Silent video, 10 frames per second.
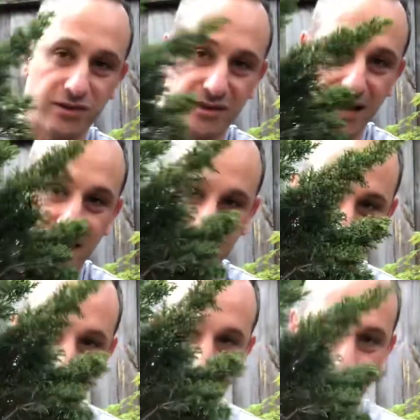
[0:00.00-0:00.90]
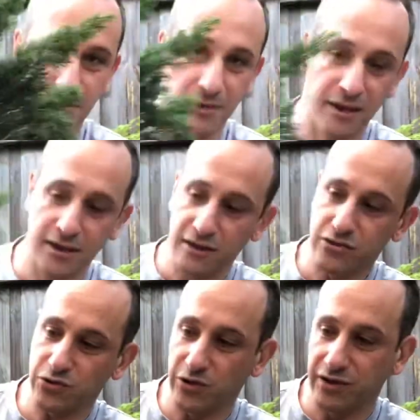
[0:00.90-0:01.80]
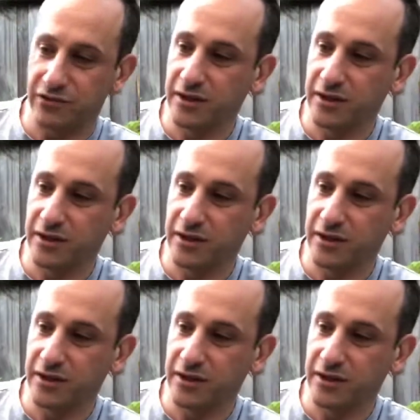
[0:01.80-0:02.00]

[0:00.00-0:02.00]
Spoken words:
start to have some sort of.